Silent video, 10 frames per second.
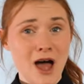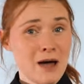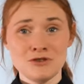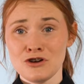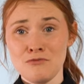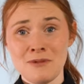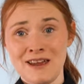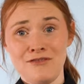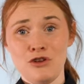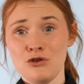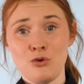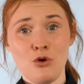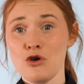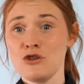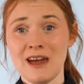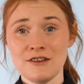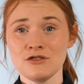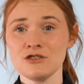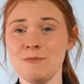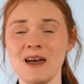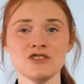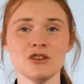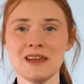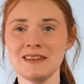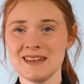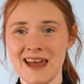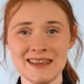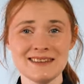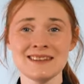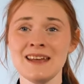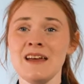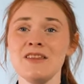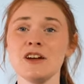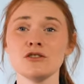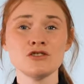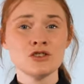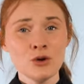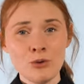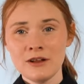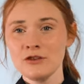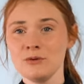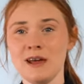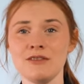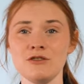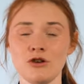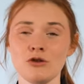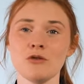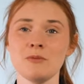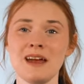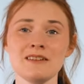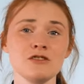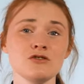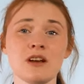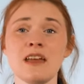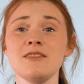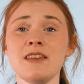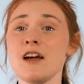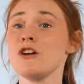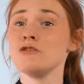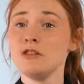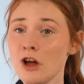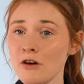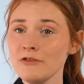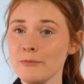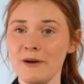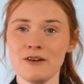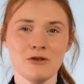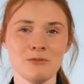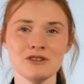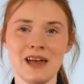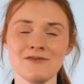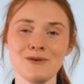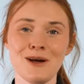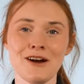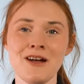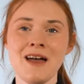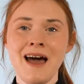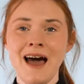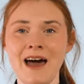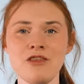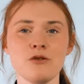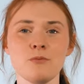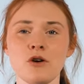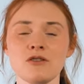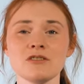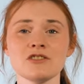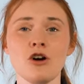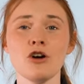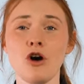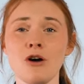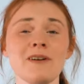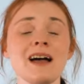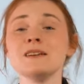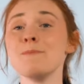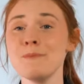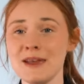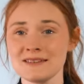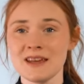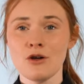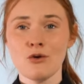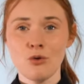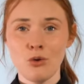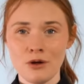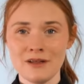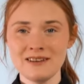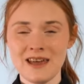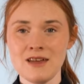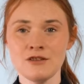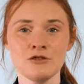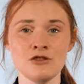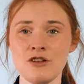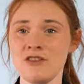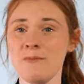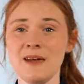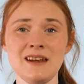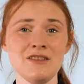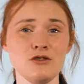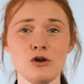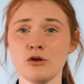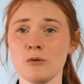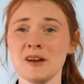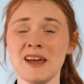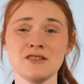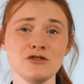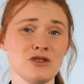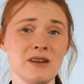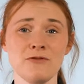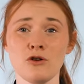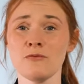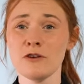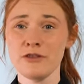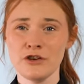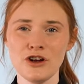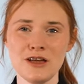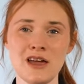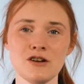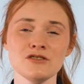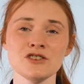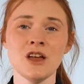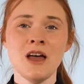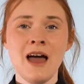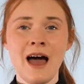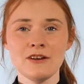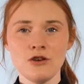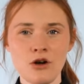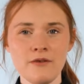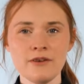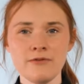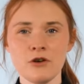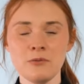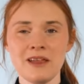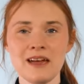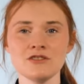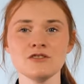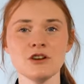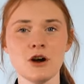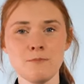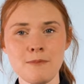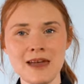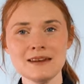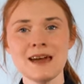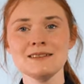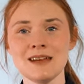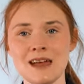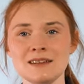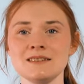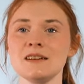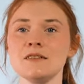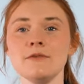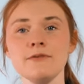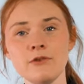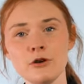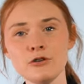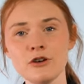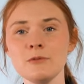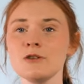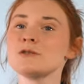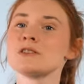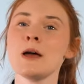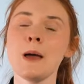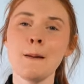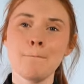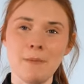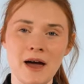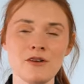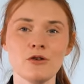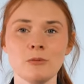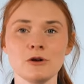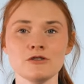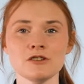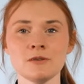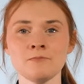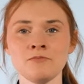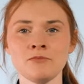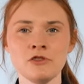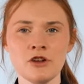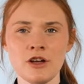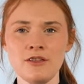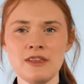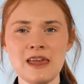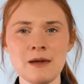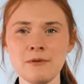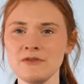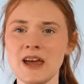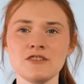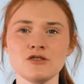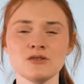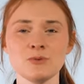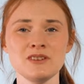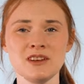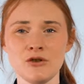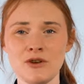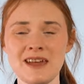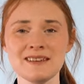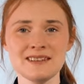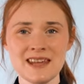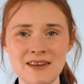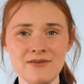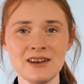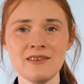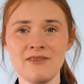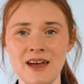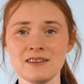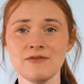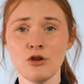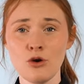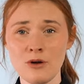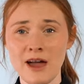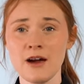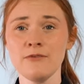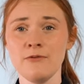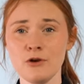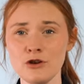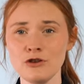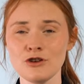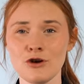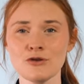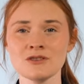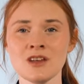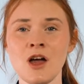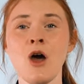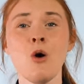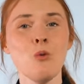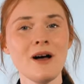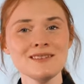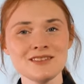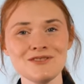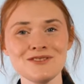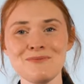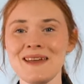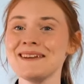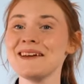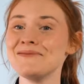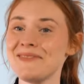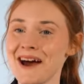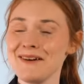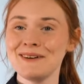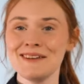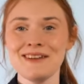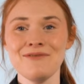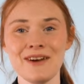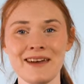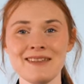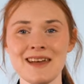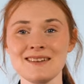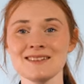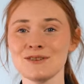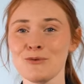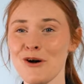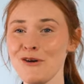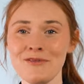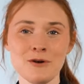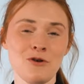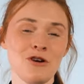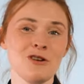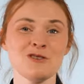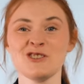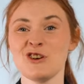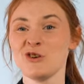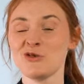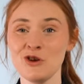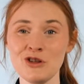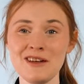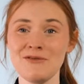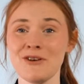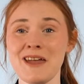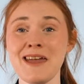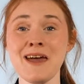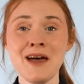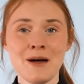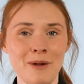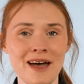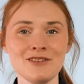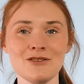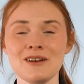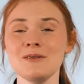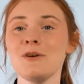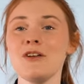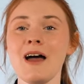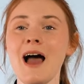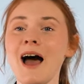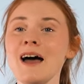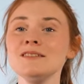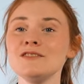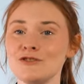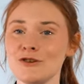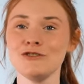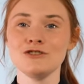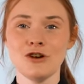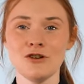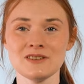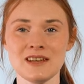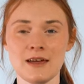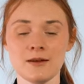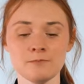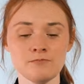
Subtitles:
I'm sure many of you know who Nature's Specialties is. They are so well known in the dog grooming industry. They are loved by groomers everywhere and their products are of an amazing quality. Now, they've been in the dog grooming industry for over 30 years and all of their formulations are made and tested for groomers by groomers. Now, the aim of Nature's was to create safe and effective coat care for your dogs whilst also being environmentally friendly. So all of their products are cruelty-free, biodegradable and non-toxic.